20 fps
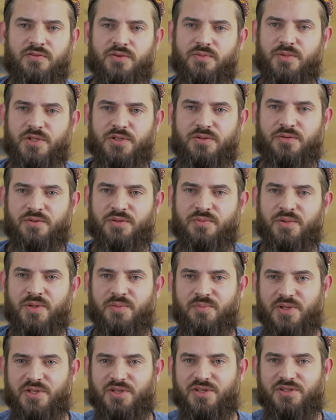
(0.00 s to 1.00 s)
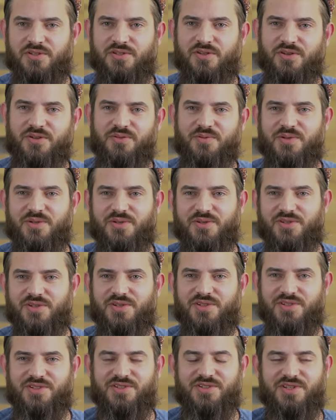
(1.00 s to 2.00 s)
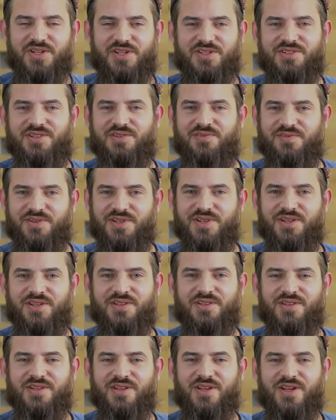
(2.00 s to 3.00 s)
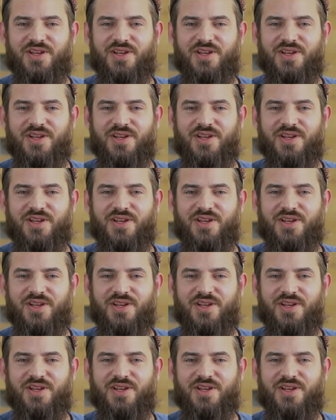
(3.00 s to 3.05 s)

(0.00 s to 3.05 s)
for me to remember the story because it's just a feeling.